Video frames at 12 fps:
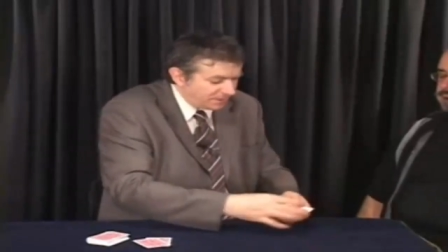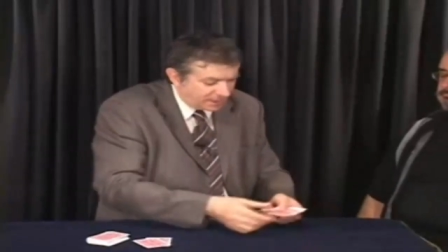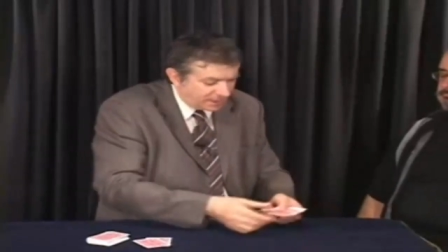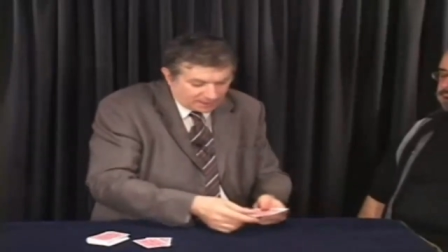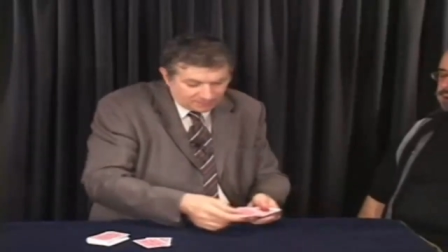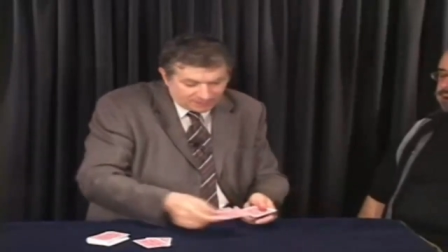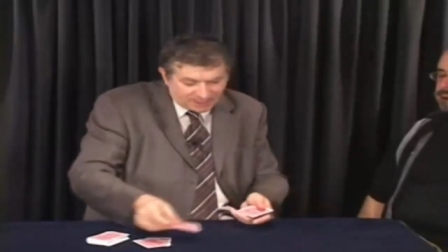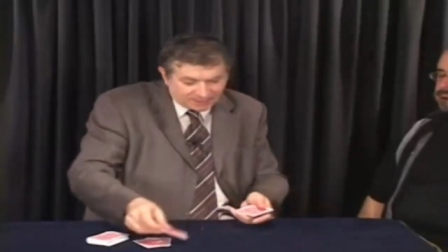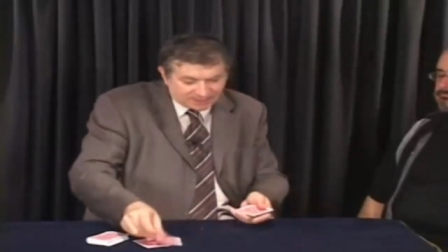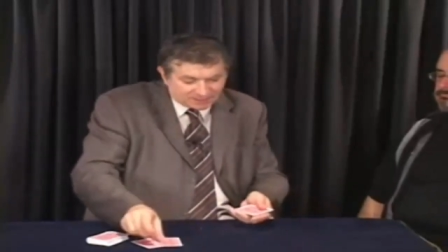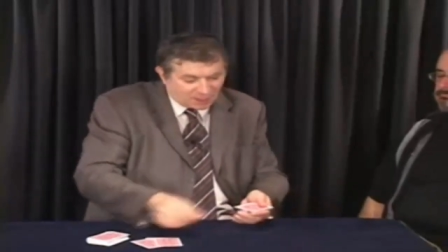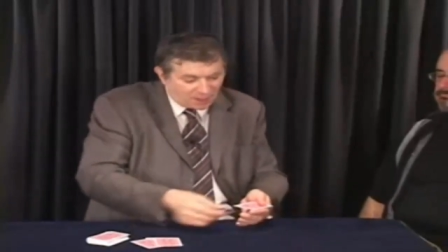and I eliminate
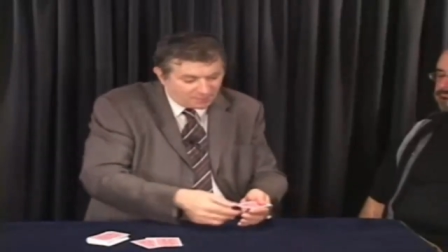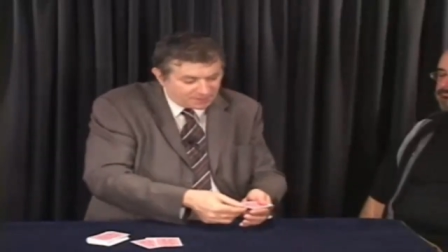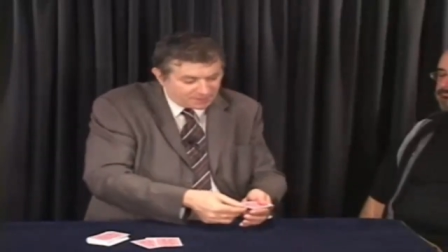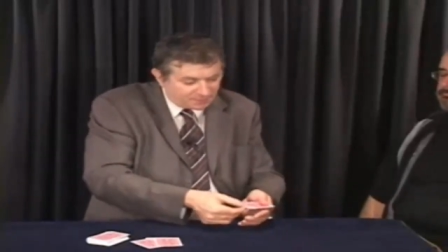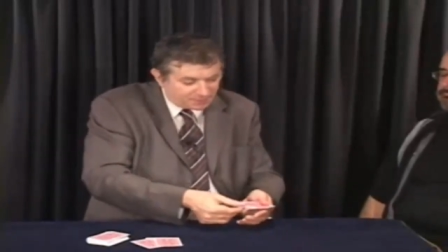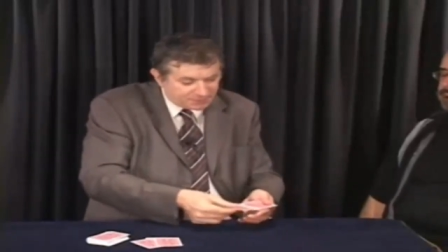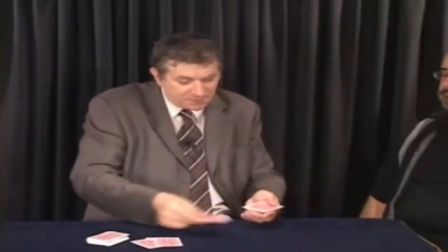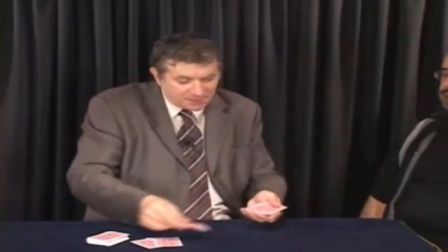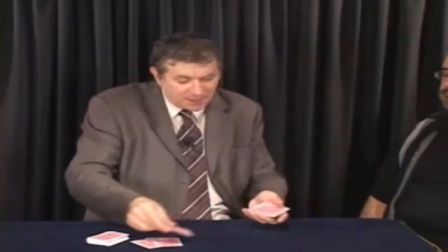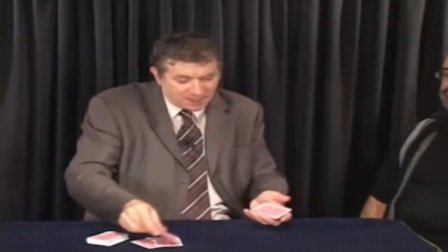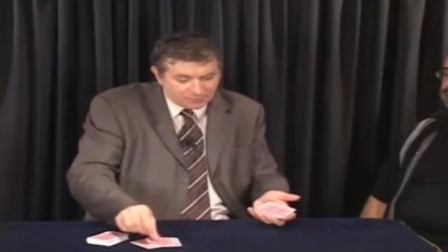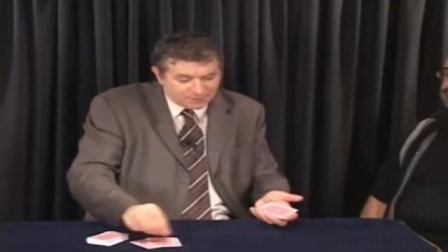the top and the bottom
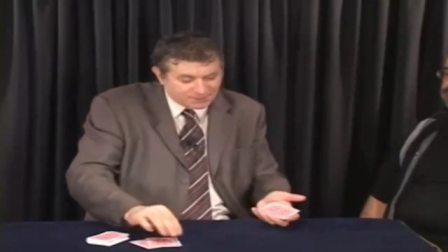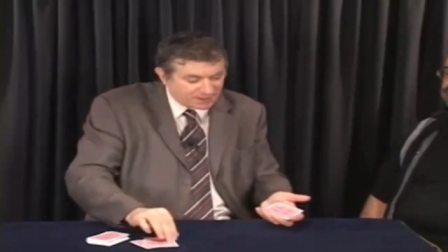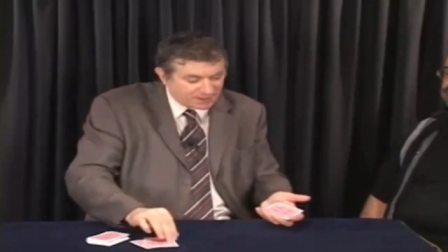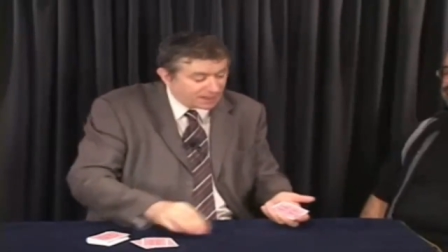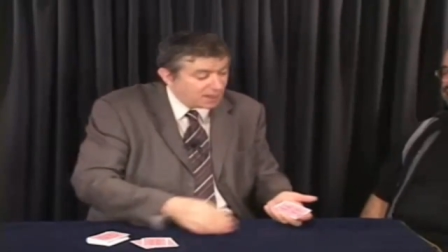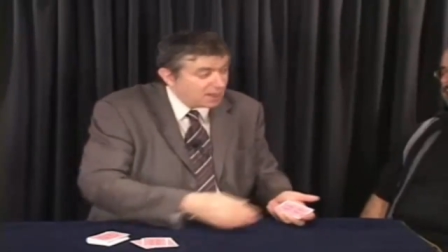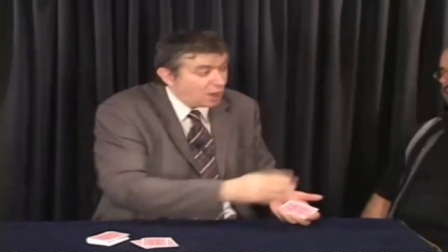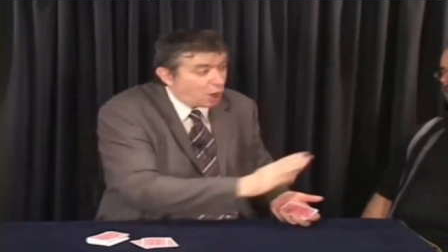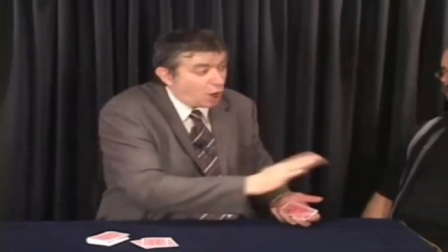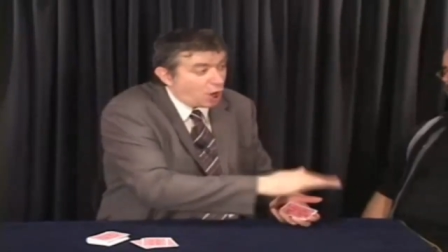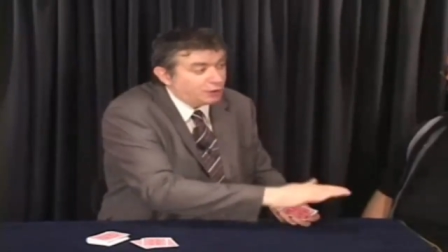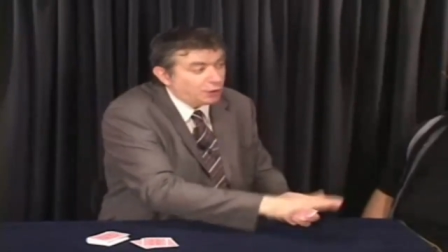card once again.
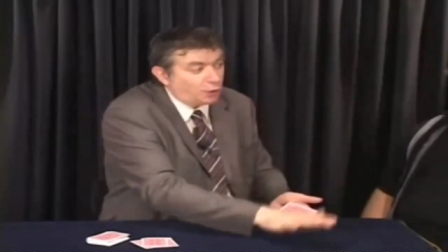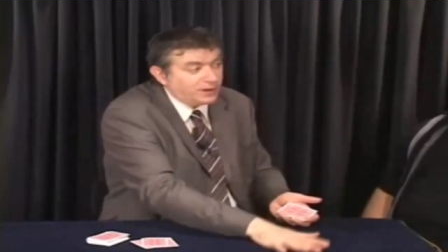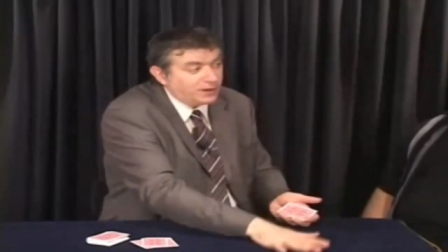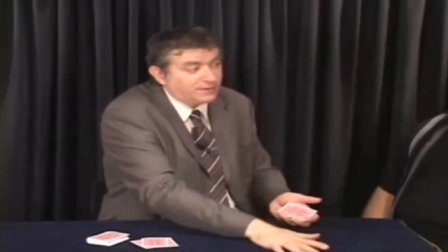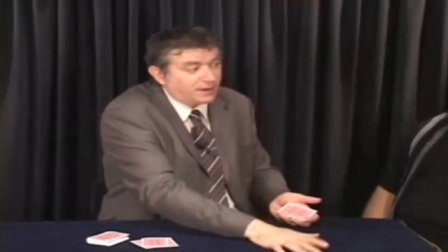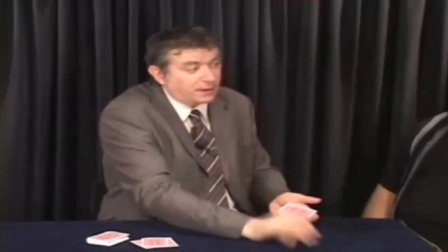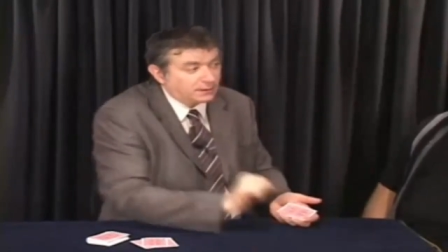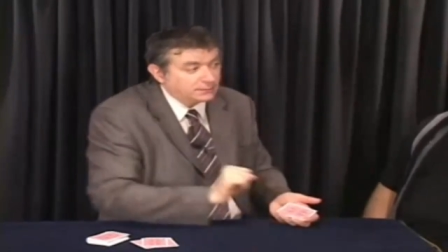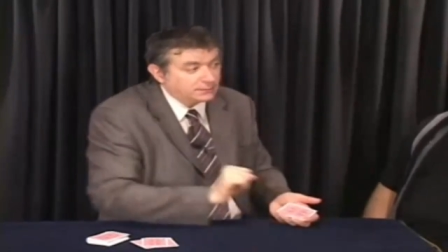Odd or even?